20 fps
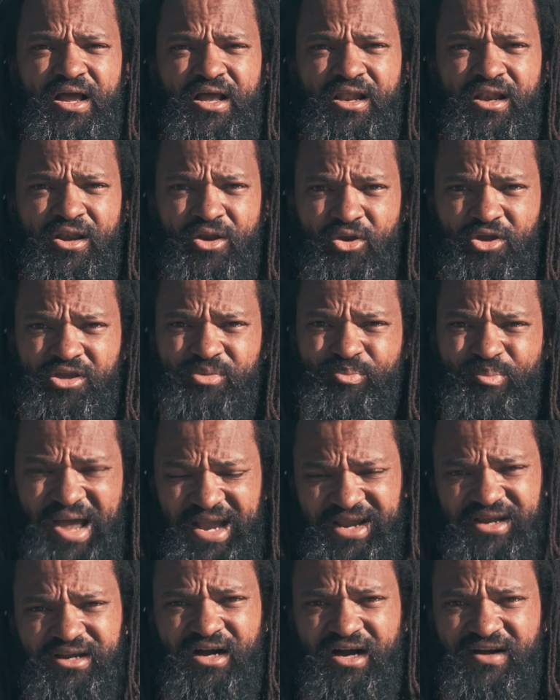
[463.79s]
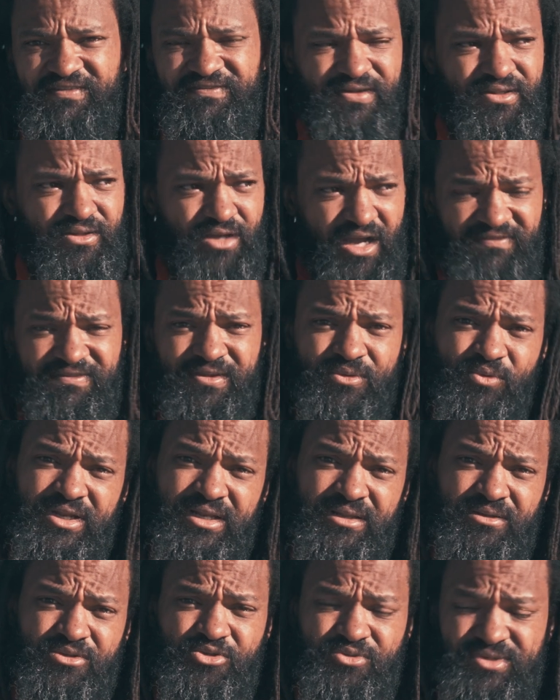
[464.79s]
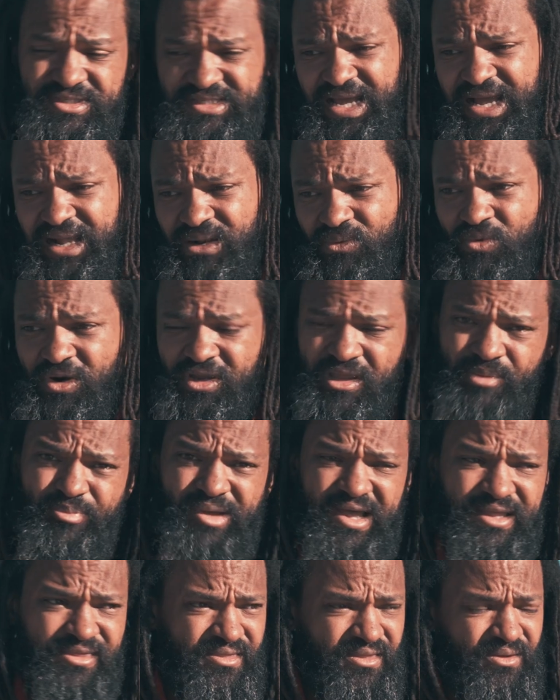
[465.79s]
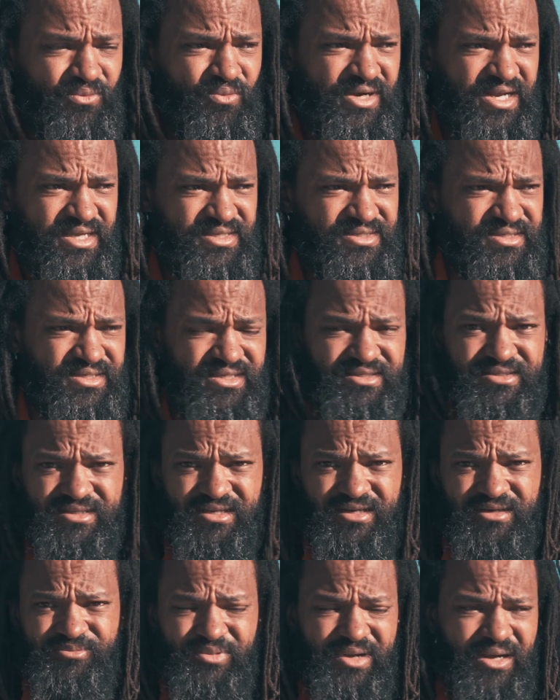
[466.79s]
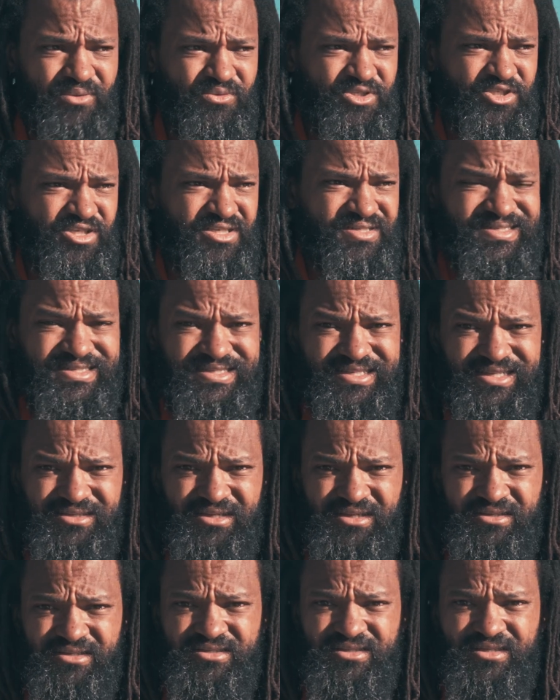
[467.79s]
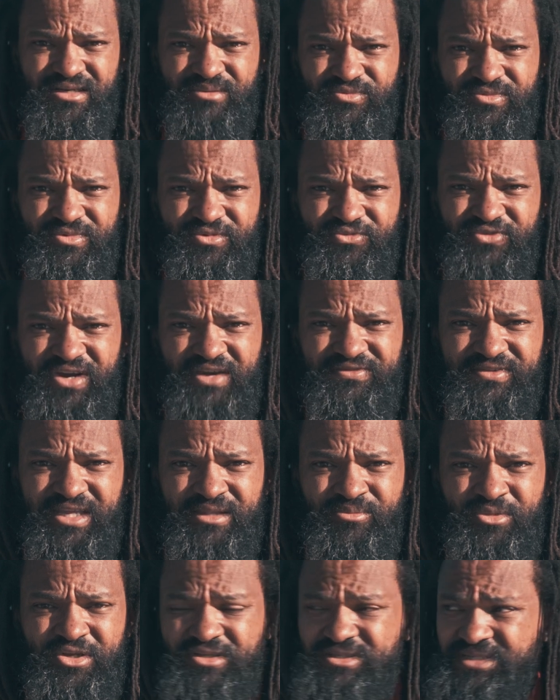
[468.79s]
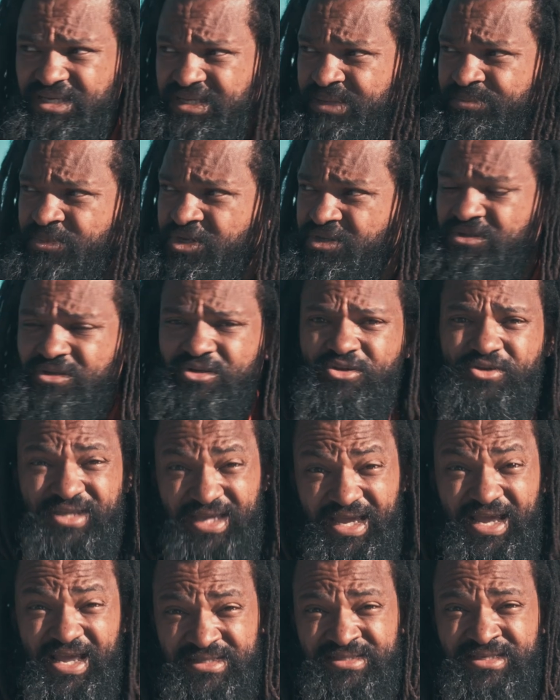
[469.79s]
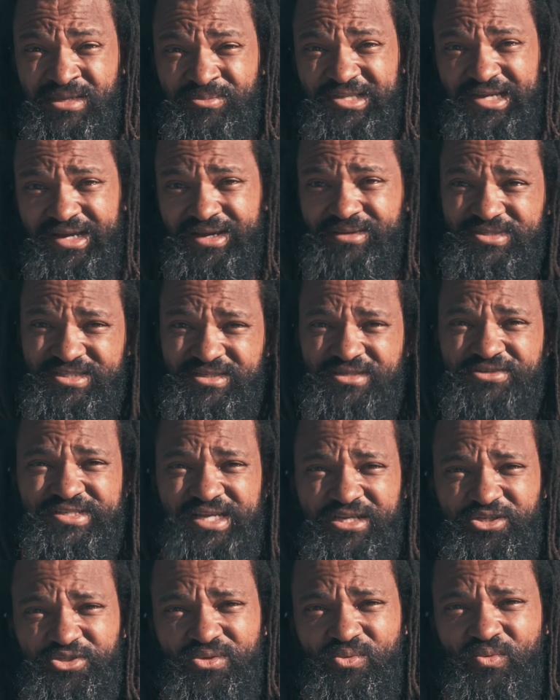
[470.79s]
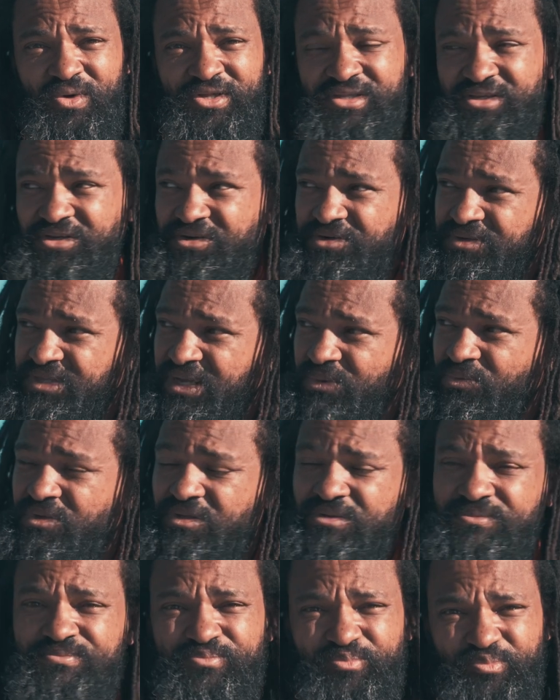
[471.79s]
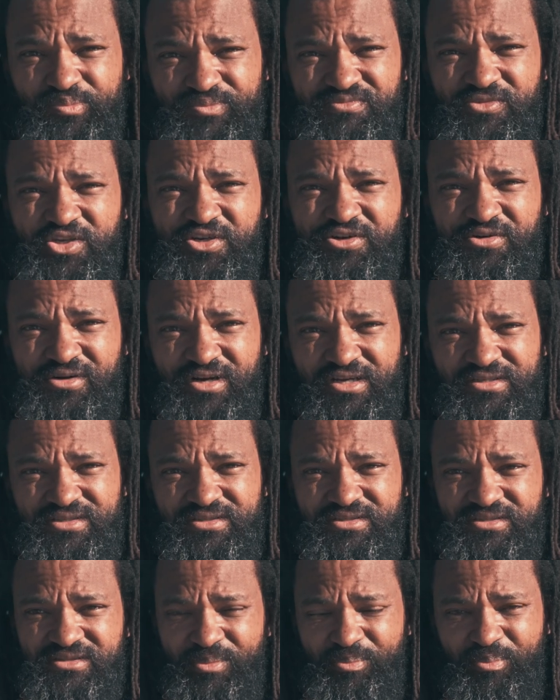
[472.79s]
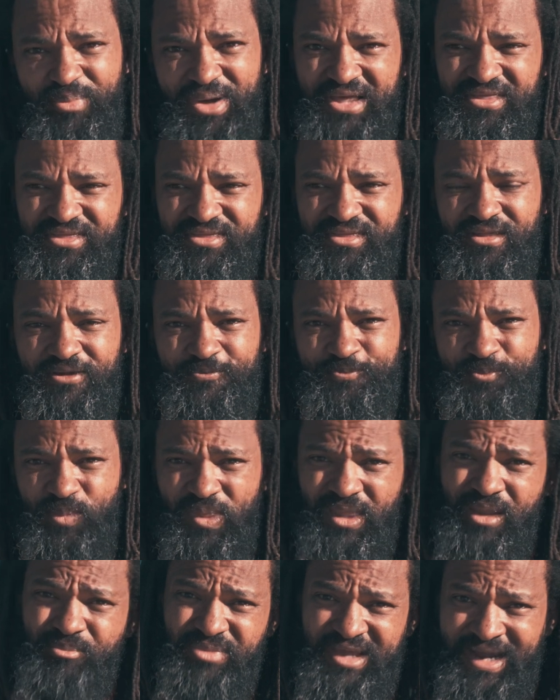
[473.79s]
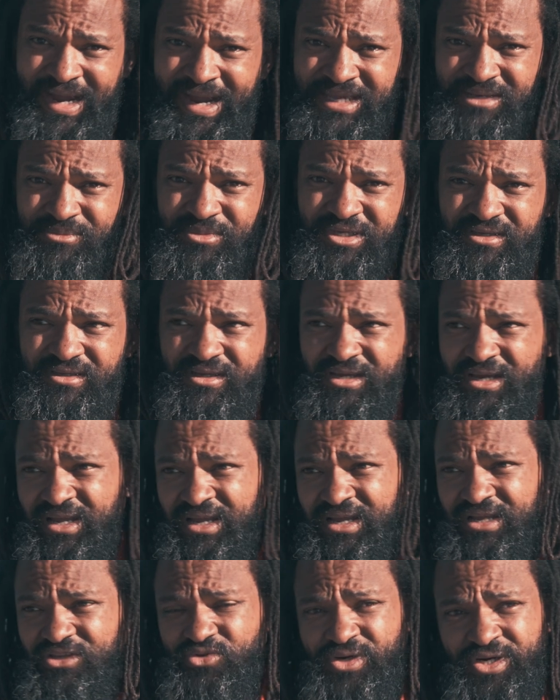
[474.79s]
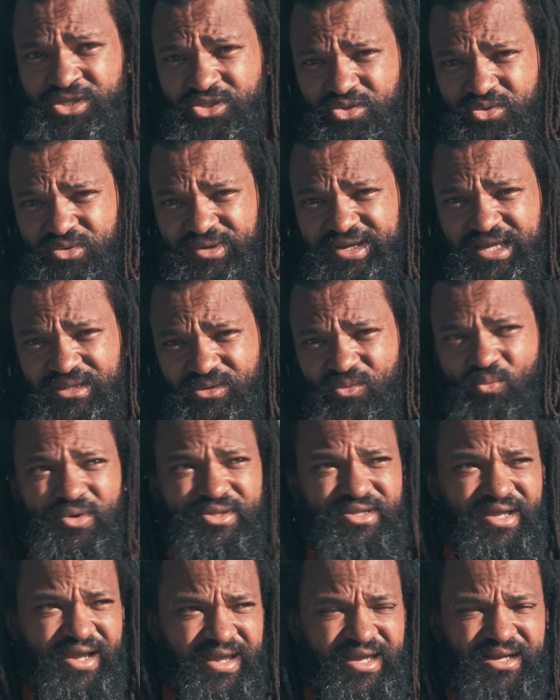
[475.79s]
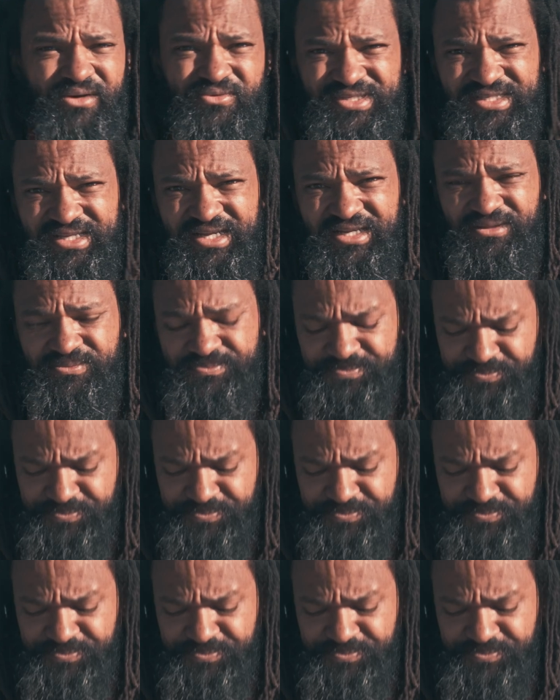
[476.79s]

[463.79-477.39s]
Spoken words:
Look back often. Often what I'll do is I'll walk a path. When I see a stump, I will just sit on the stump 5-10 minutes, and I'm gonna look. And sometimes there's actually one deer that will cross the path behind me, trying to look at what the heck was that.